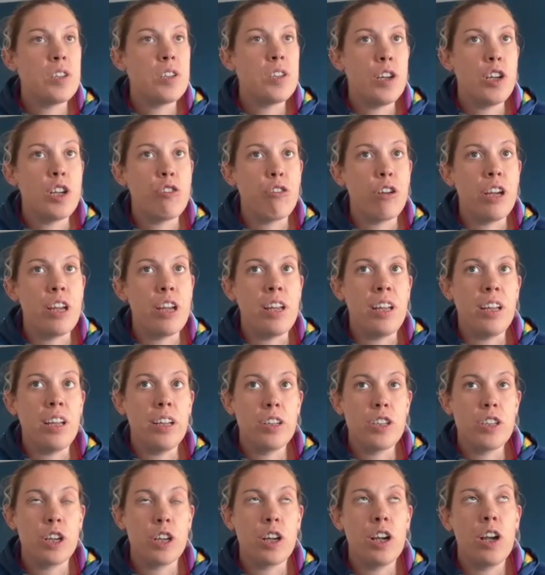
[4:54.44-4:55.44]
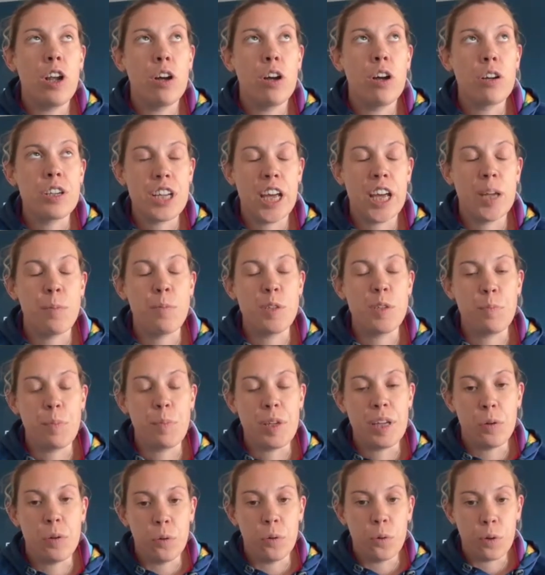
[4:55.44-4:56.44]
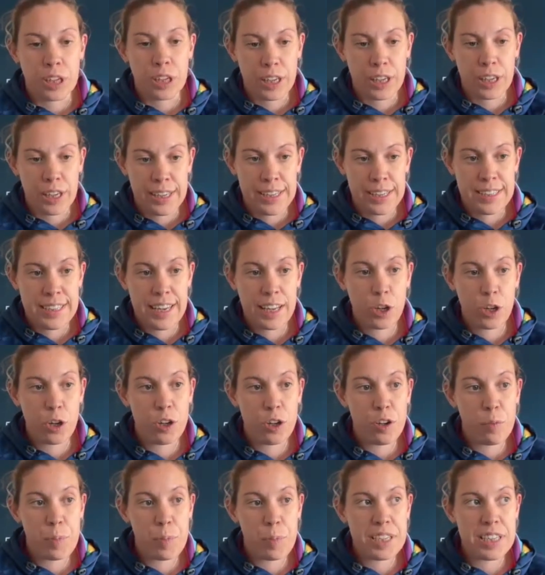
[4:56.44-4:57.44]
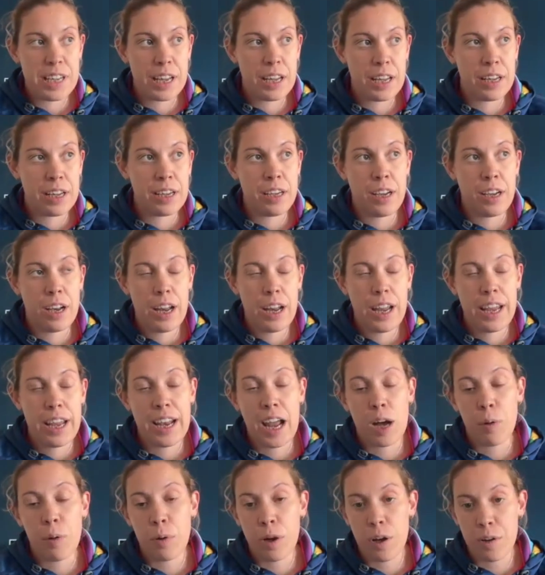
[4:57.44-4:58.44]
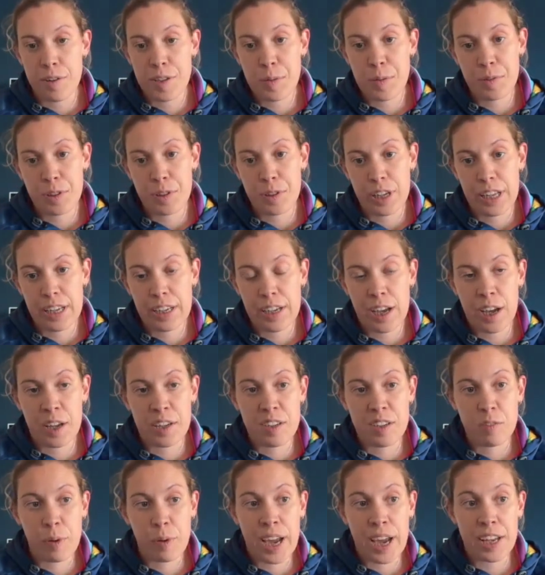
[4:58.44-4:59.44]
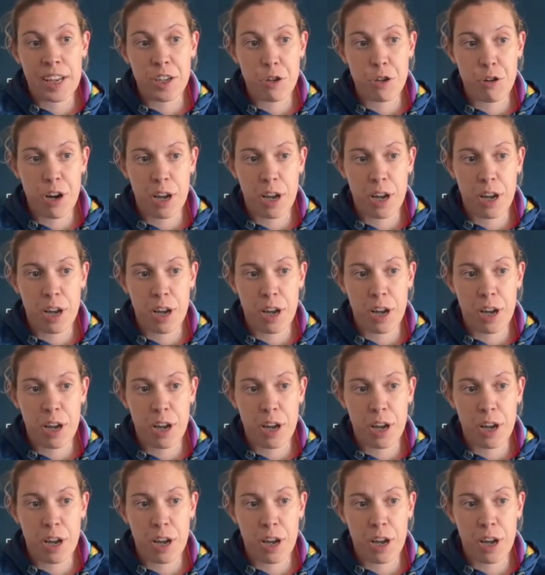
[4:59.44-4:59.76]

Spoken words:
surgery took a long time to be organised. It couldn't be done in our hospital in Cardiff. We had to